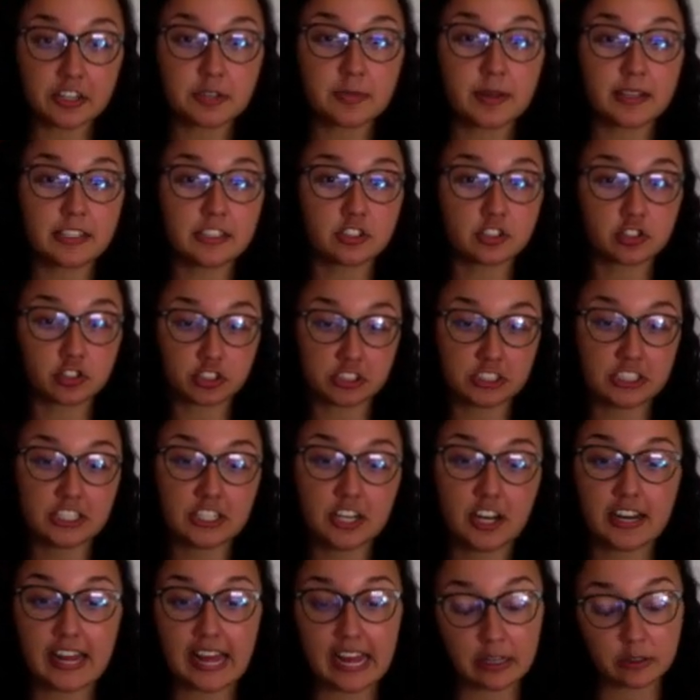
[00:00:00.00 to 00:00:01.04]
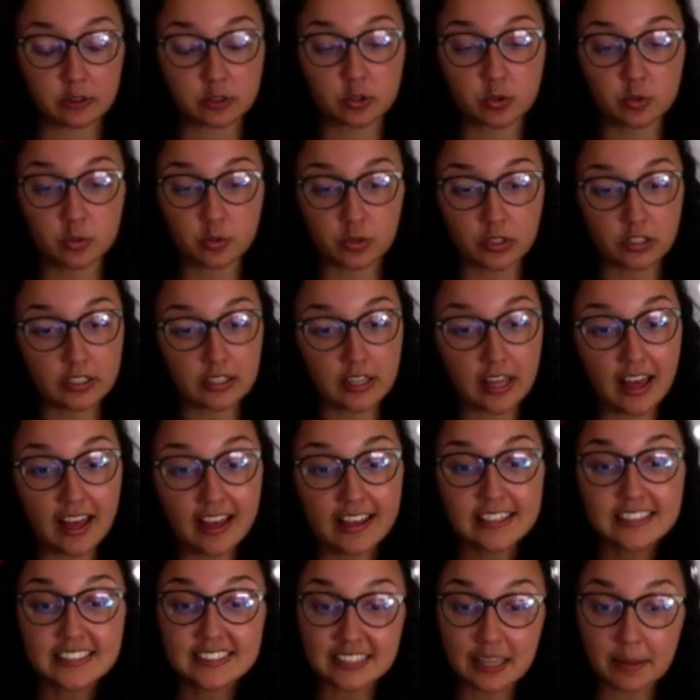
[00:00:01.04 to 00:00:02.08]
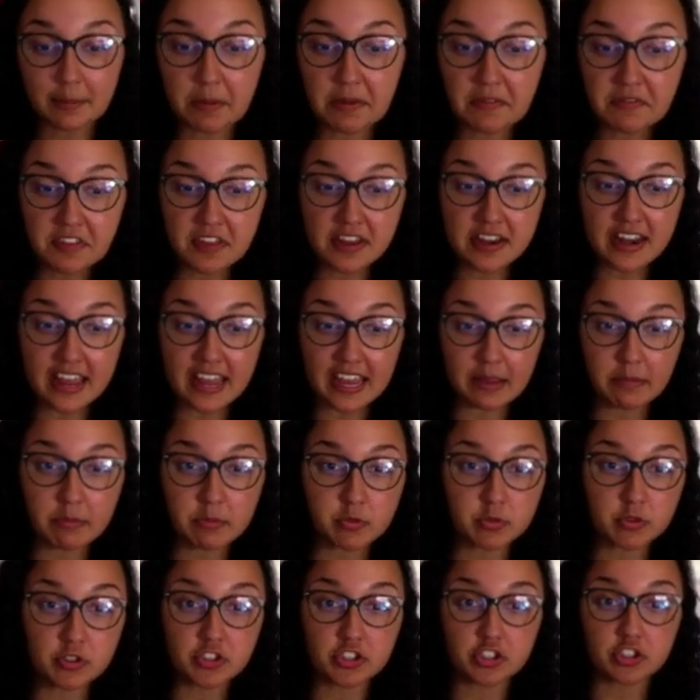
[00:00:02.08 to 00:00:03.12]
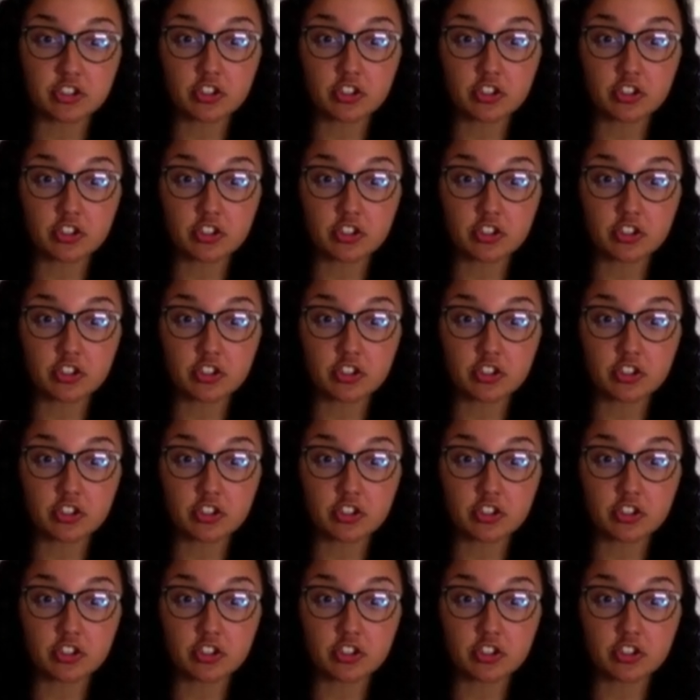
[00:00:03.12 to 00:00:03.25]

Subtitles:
my screen on Outschool, some of the names would just